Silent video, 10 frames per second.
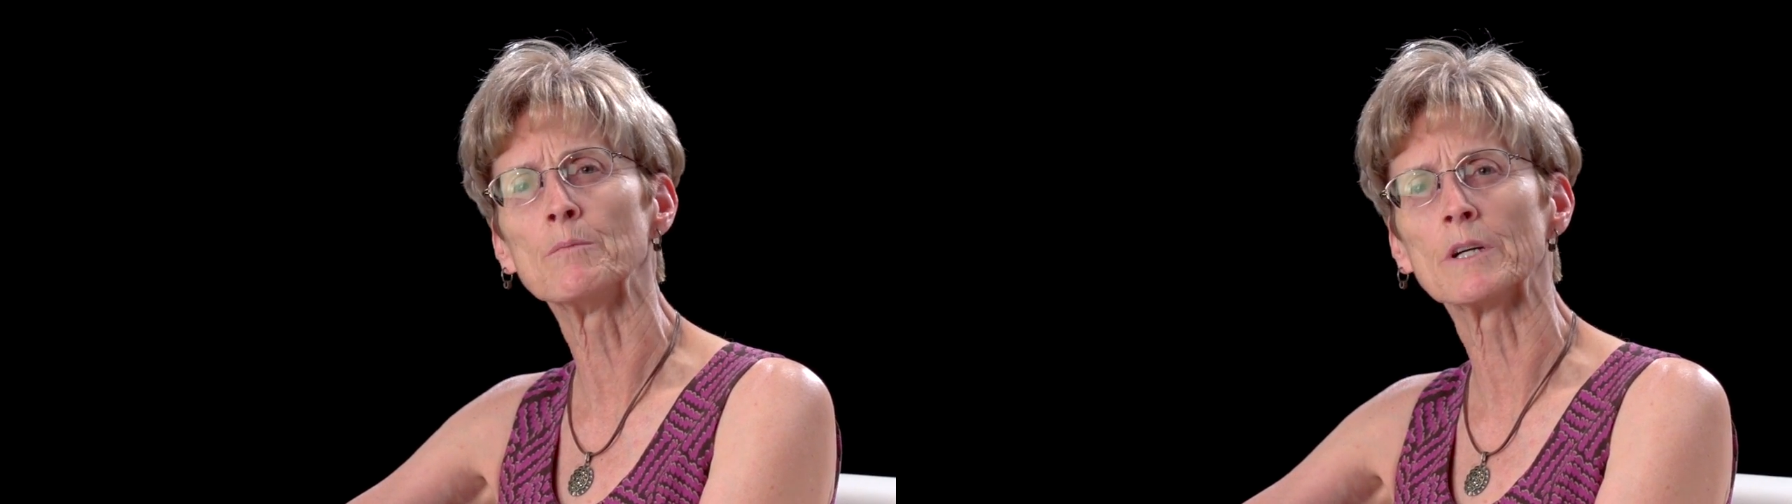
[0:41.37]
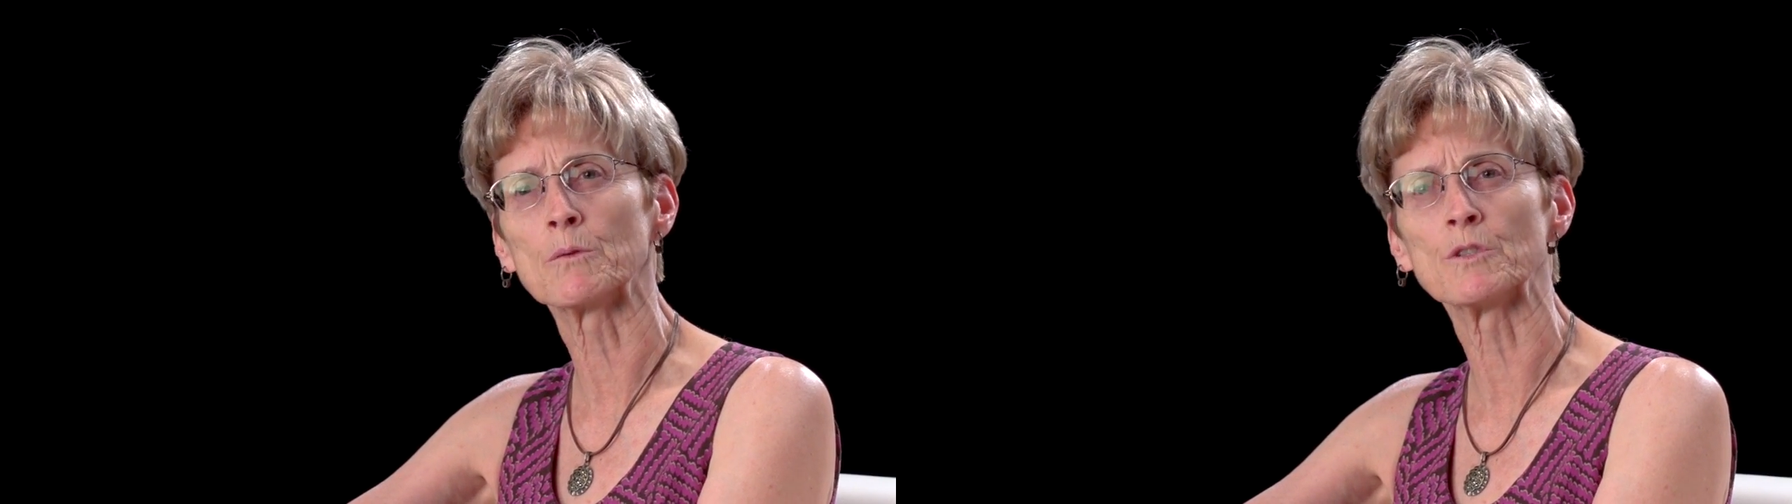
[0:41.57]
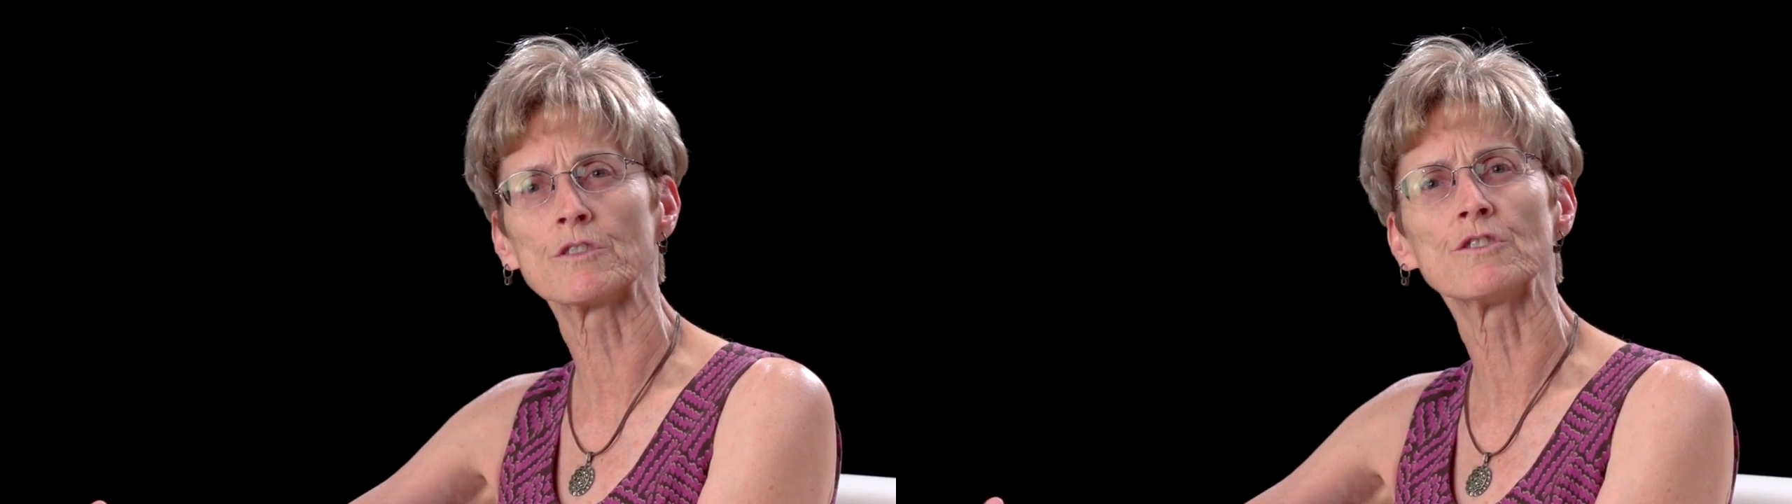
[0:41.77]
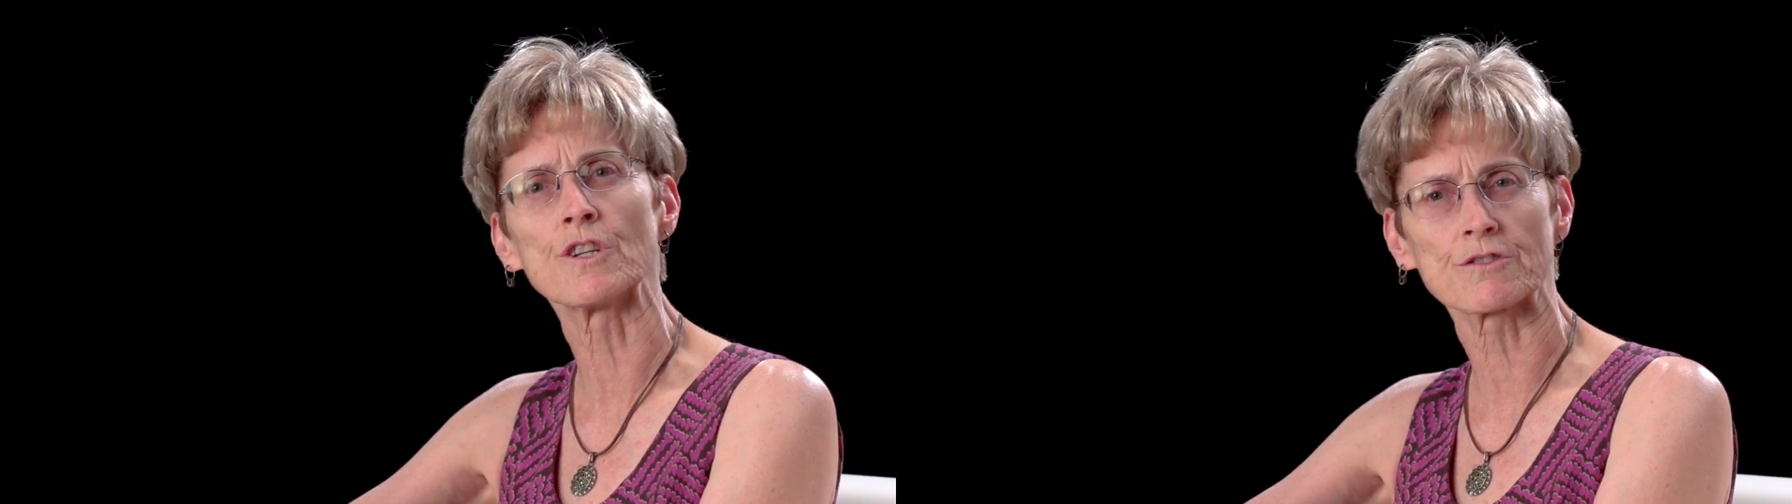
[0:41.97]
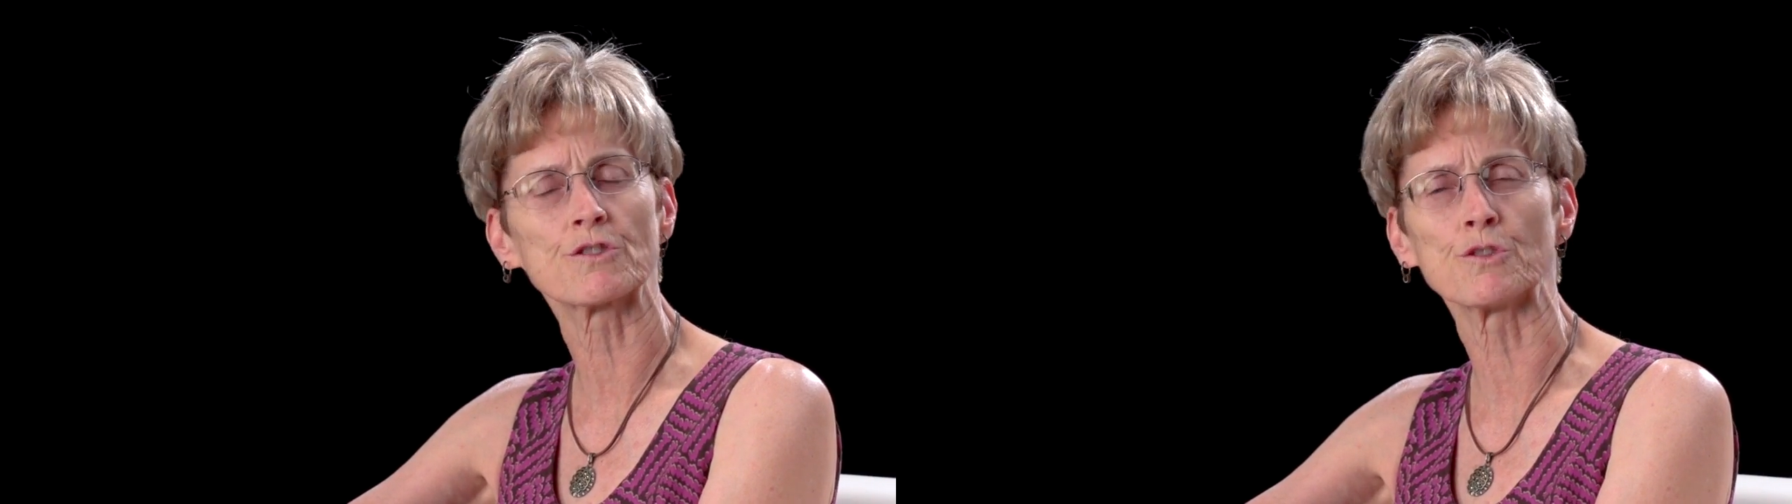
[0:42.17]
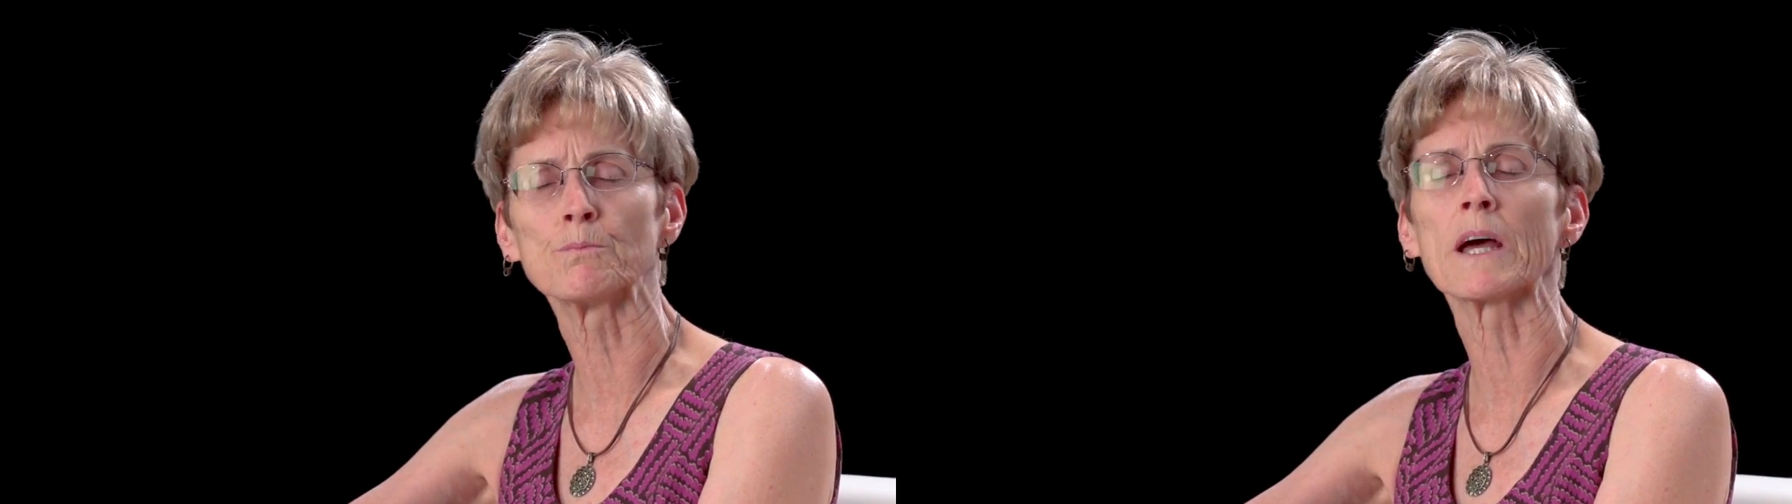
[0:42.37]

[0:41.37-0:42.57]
but it was just too